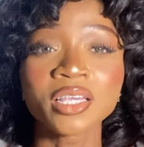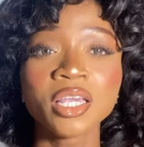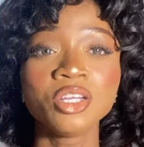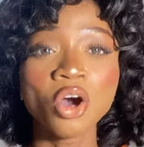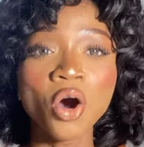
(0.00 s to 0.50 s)

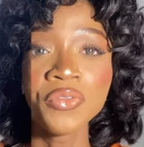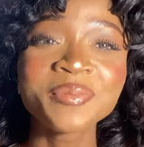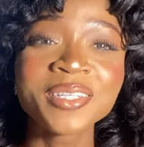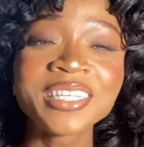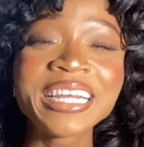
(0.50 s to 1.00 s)
And that brings
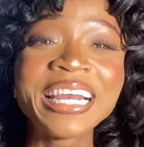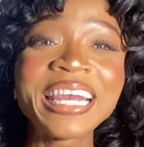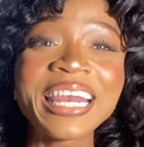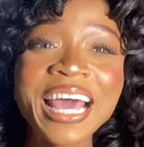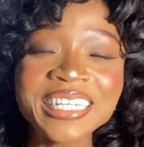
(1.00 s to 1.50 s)
me to the
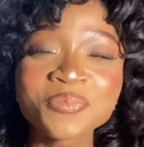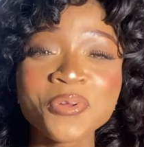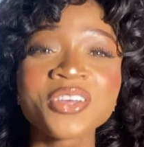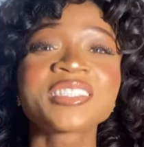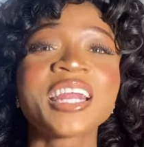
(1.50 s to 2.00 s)
last
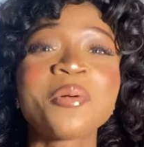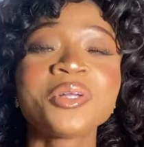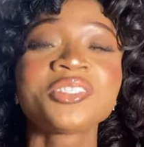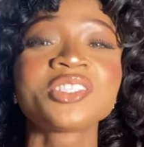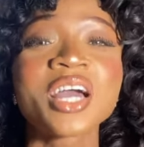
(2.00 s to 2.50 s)
product that I
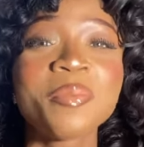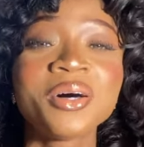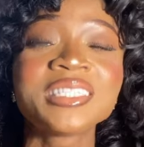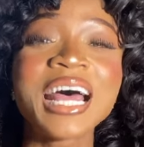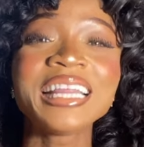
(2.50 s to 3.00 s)
want to talk
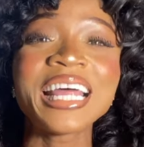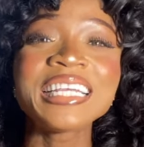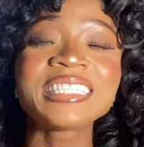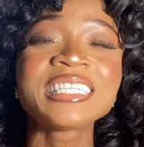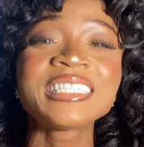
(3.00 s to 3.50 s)
about, and that
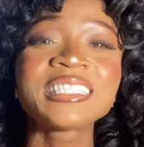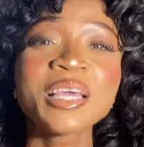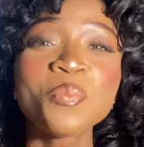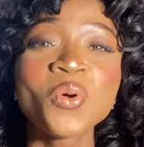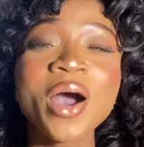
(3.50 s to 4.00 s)
is the
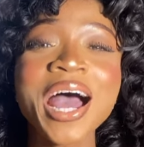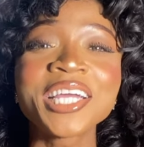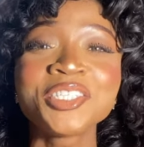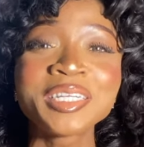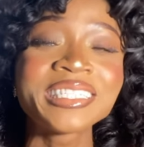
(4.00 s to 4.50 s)
Simple
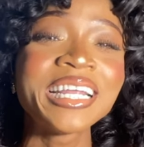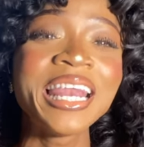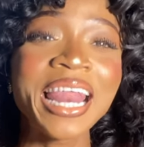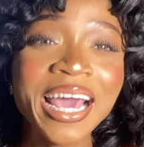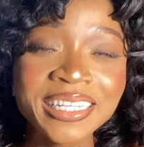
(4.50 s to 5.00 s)
Hydrating
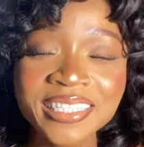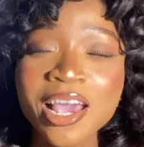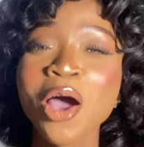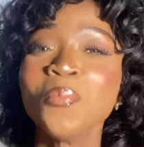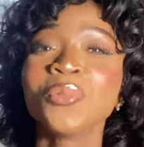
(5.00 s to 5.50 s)
Light
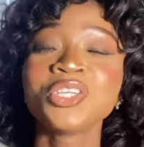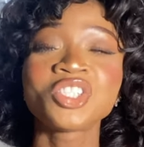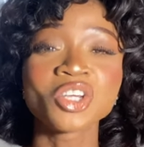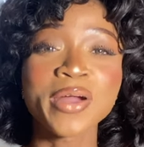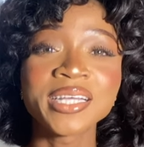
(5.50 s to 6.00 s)

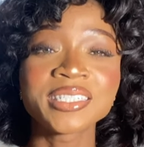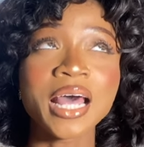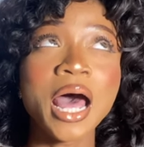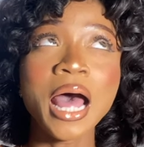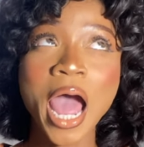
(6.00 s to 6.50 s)

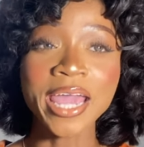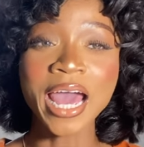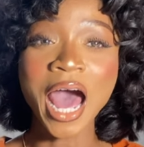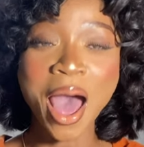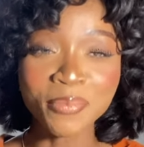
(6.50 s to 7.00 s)
Moisturizer. I
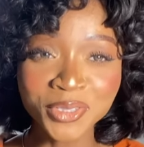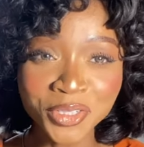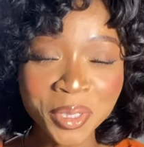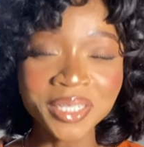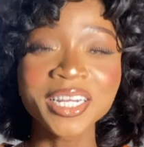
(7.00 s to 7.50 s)

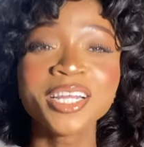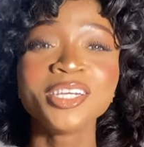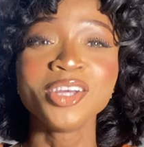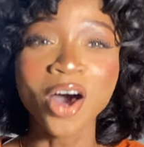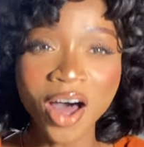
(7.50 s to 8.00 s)
absolutely
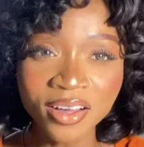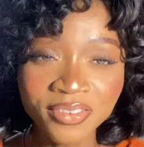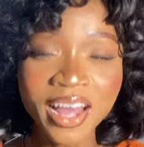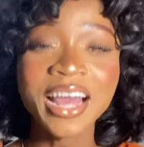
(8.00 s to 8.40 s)
love